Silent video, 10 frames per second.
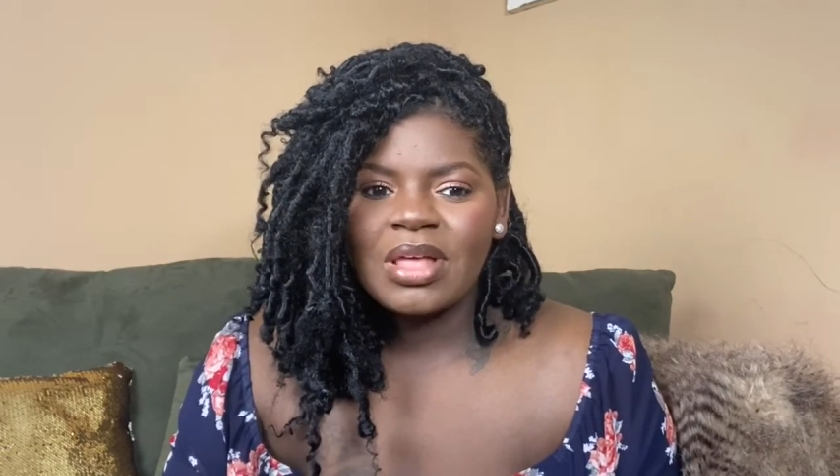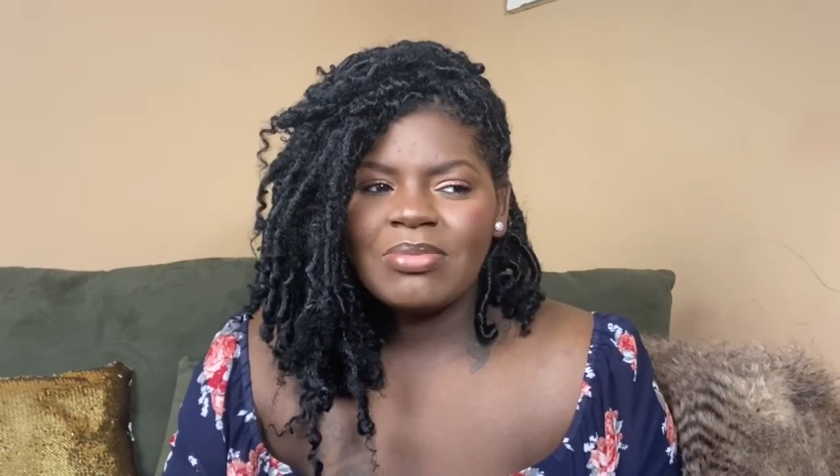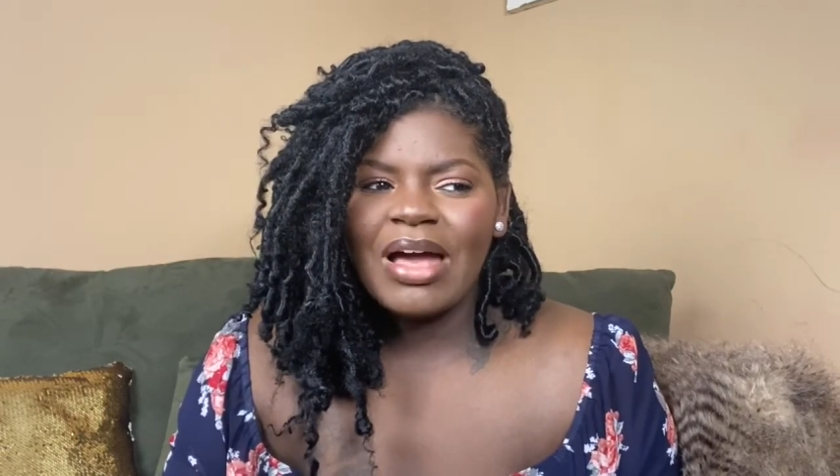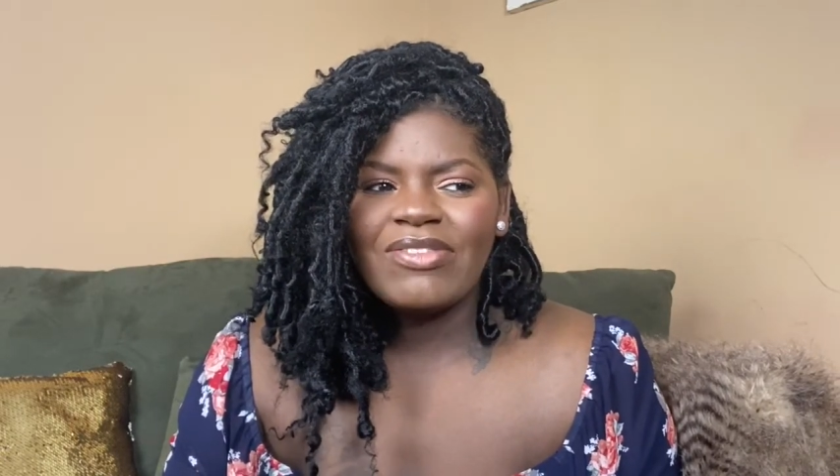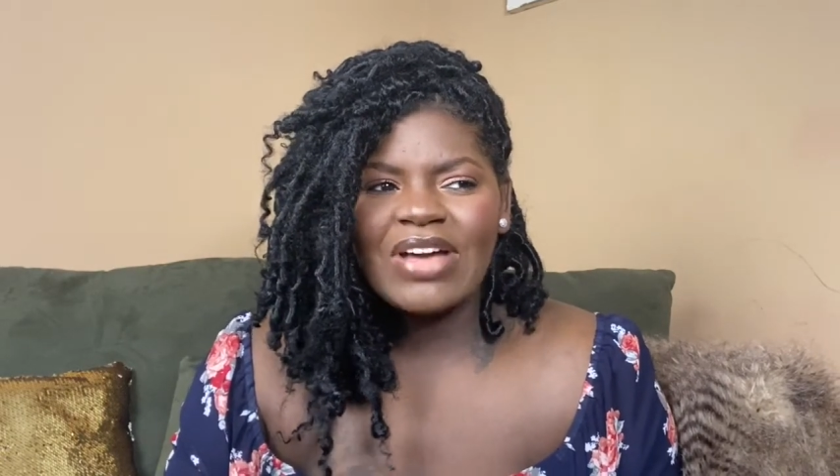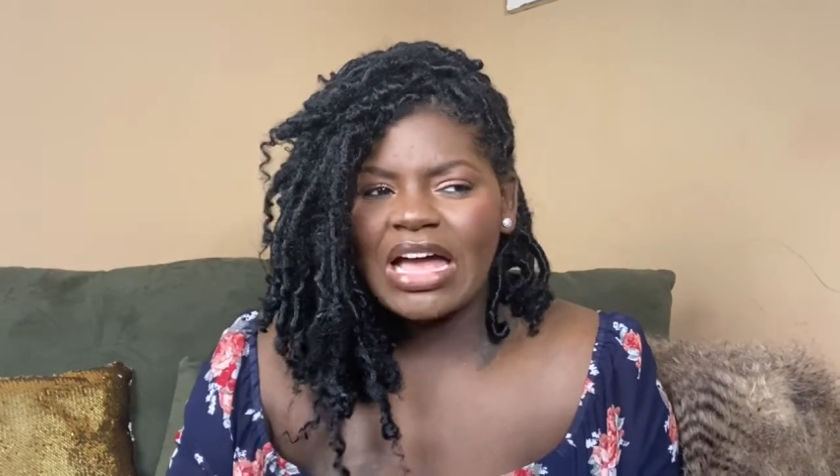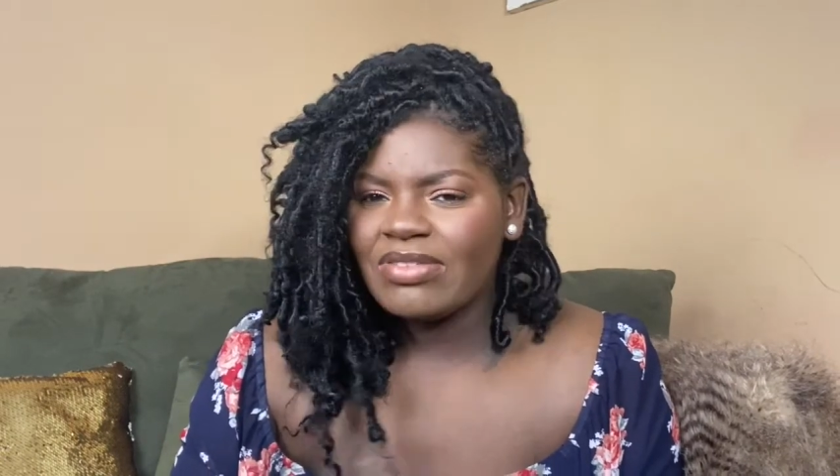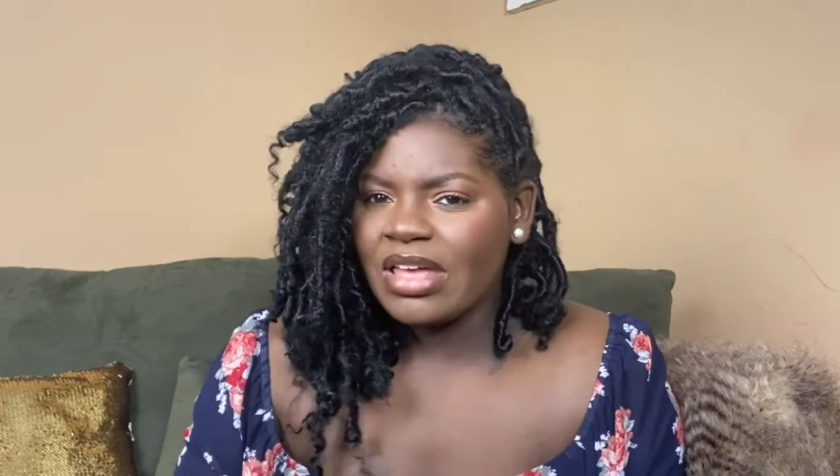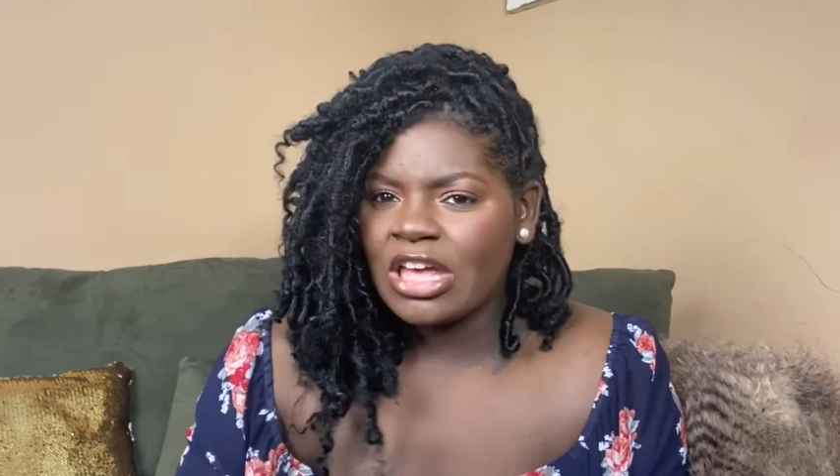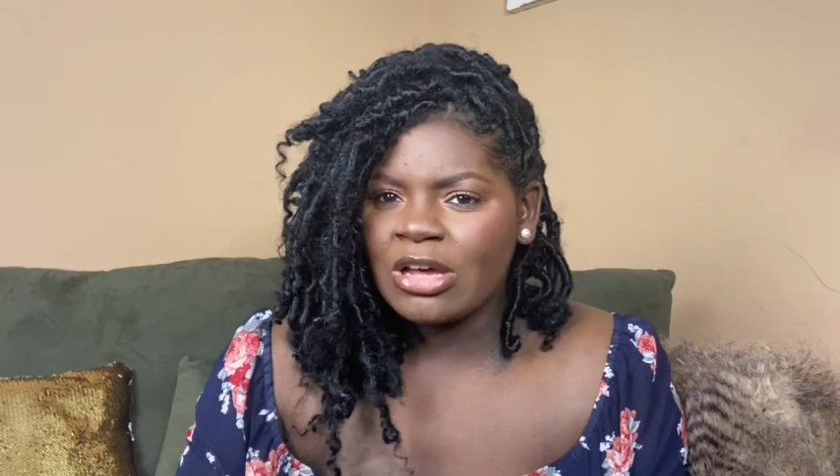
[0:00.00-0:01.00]
about 5
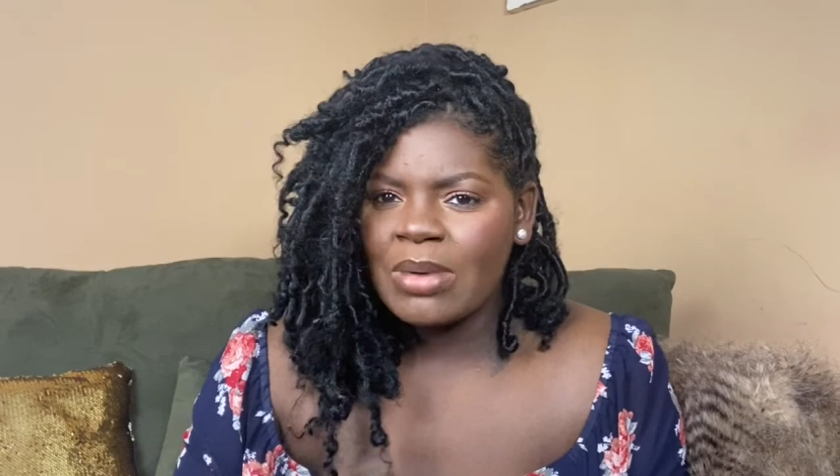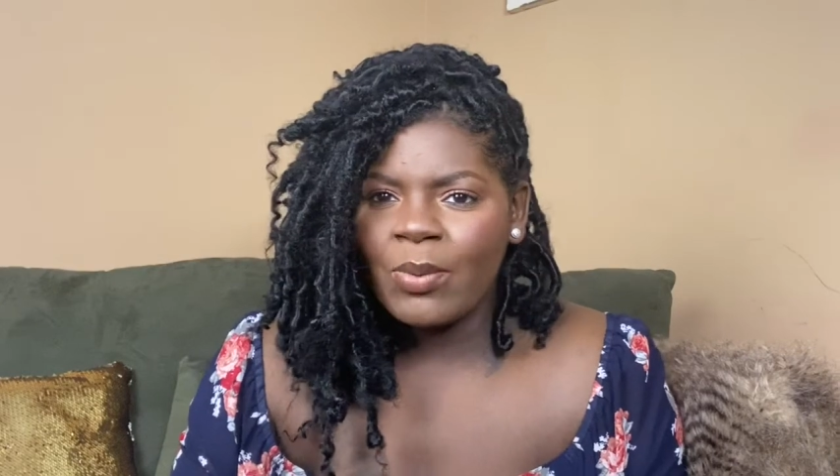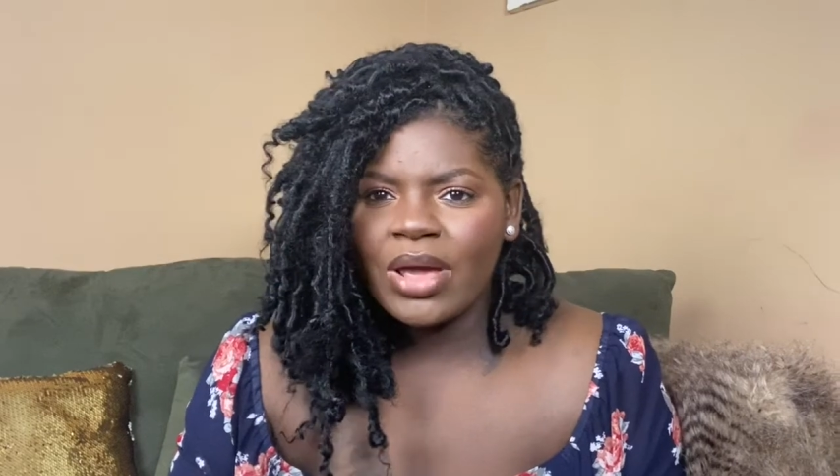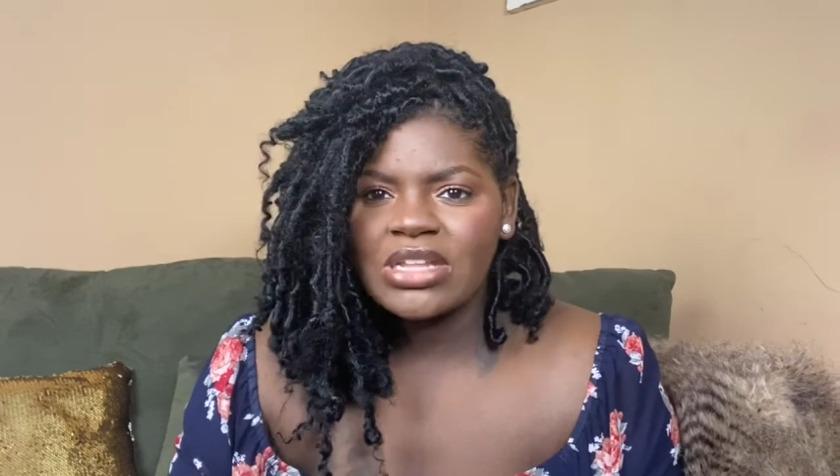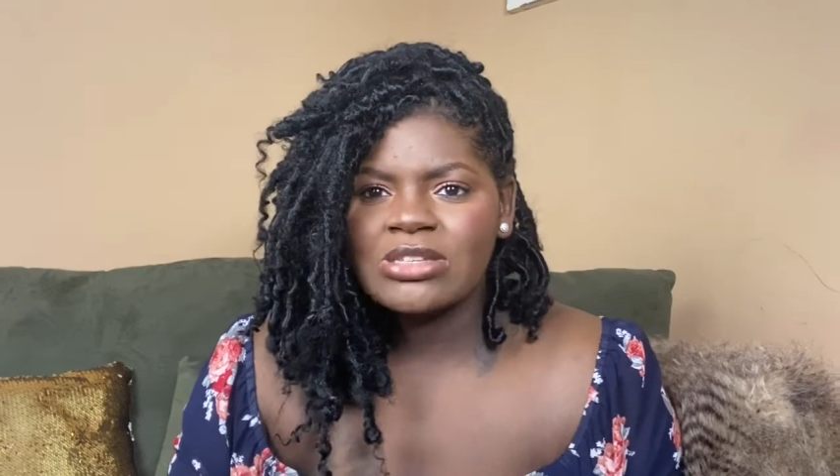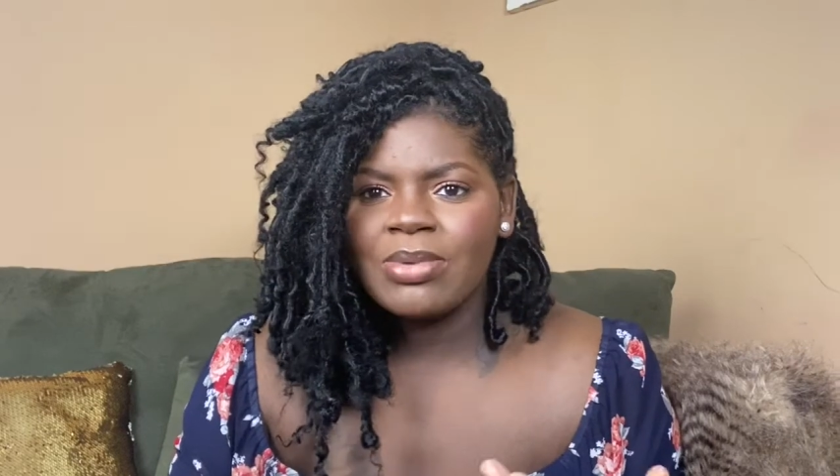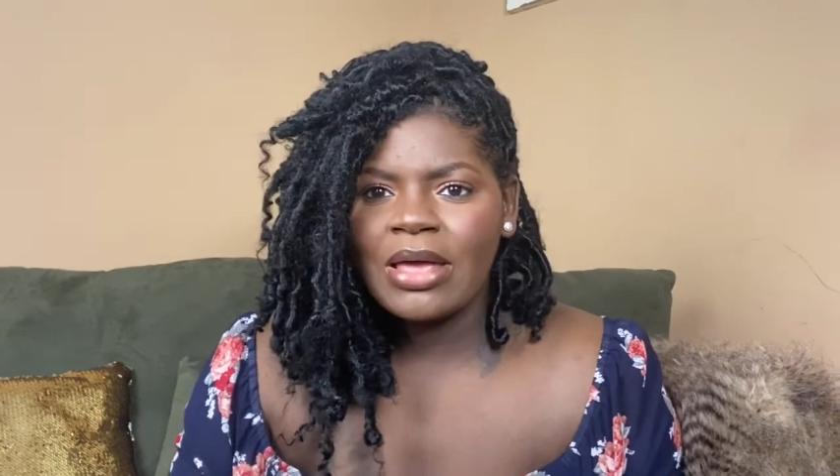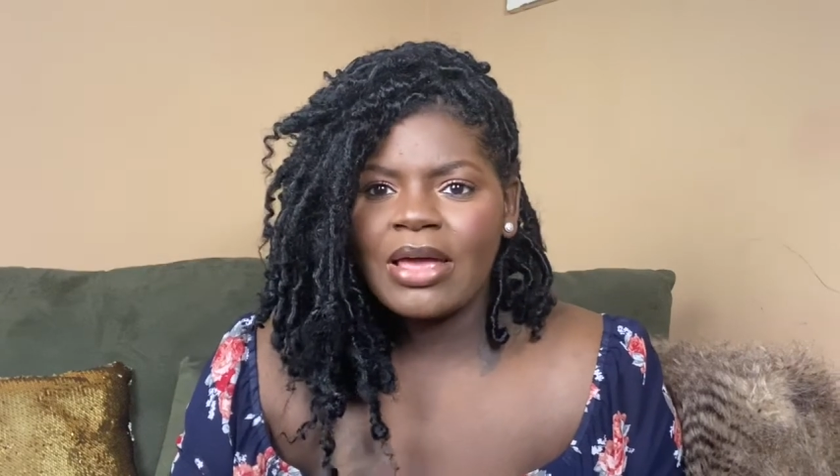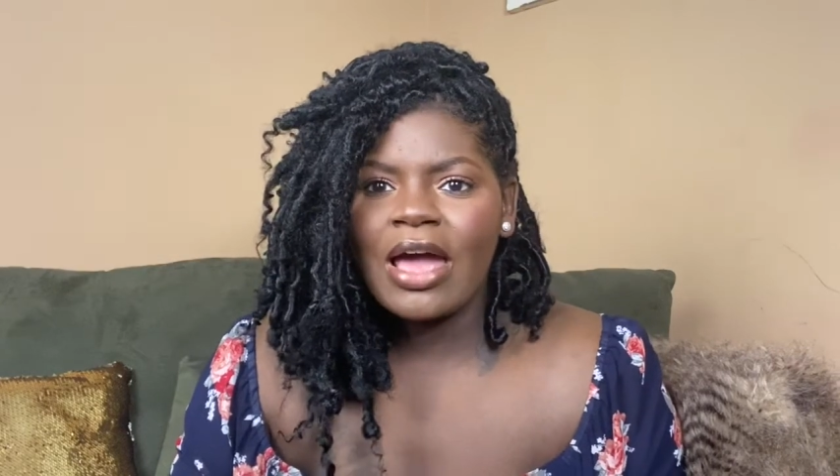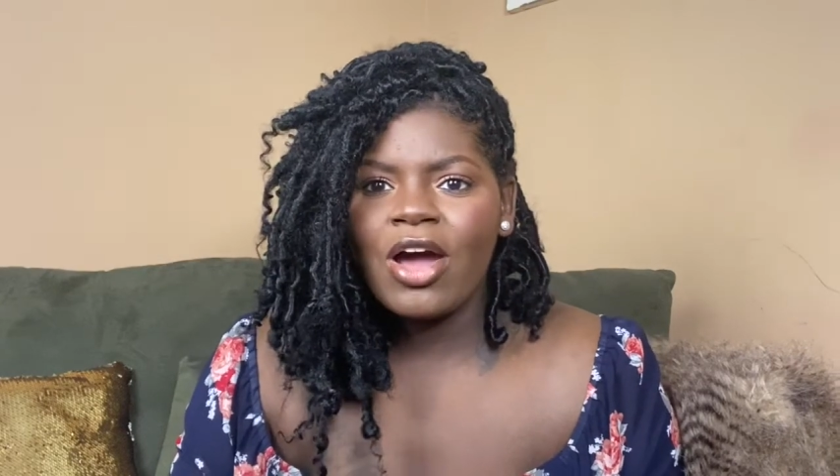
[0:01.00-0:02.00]
a.m., I waited till
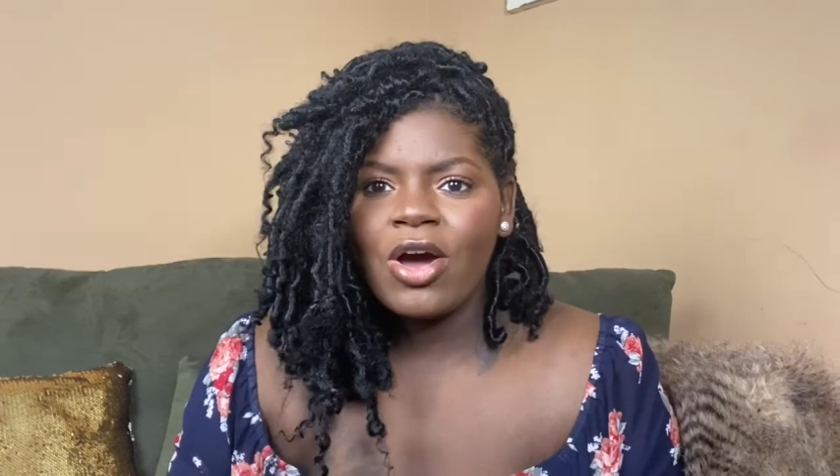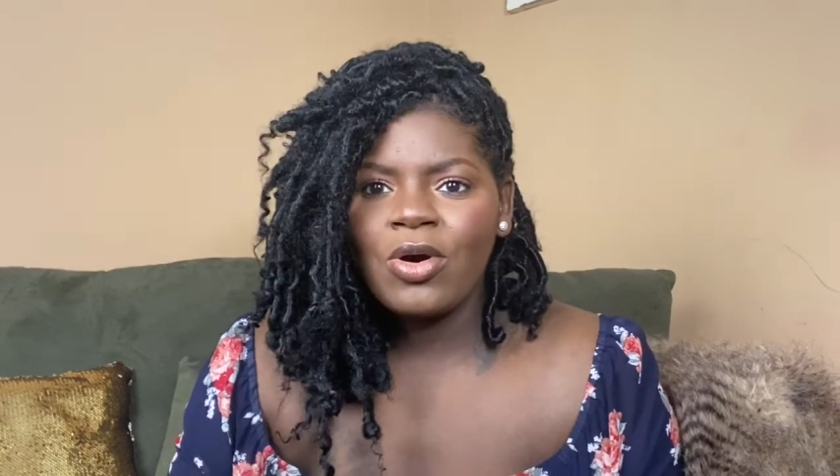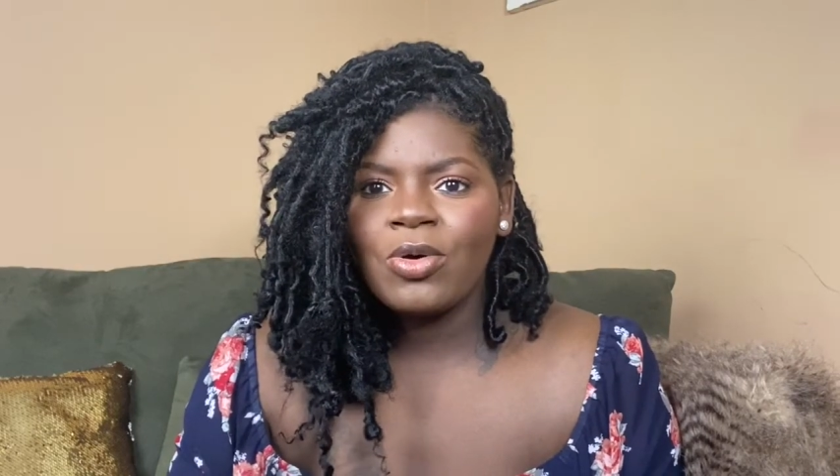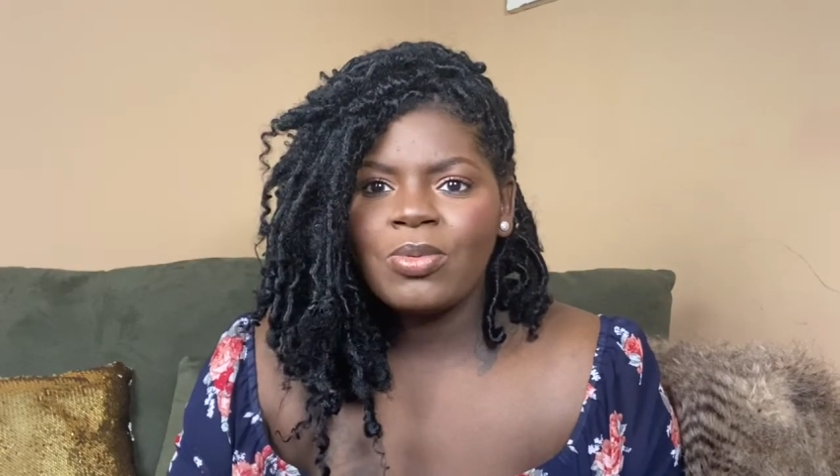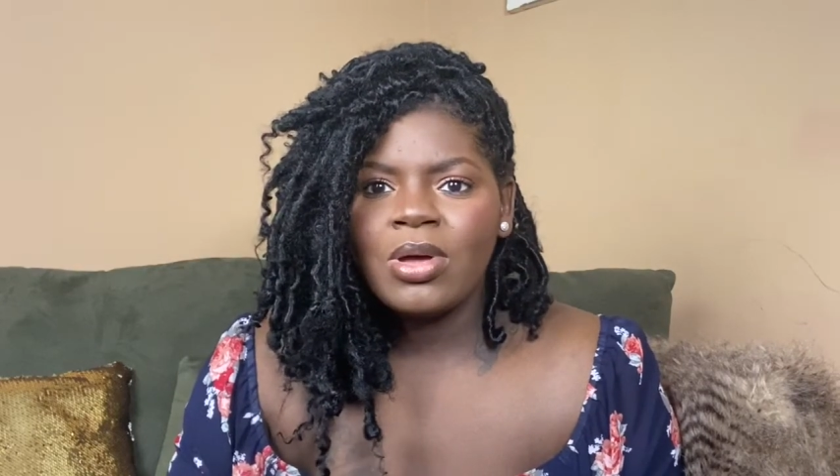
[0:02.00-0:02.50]
baby got home.